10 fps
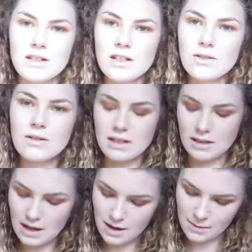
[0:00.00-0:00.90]
to use
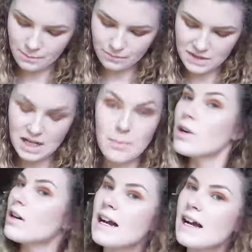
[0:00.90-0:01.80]

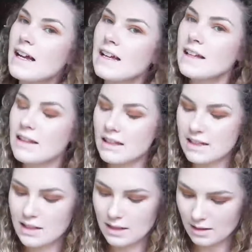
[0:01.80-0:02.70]
tempera in this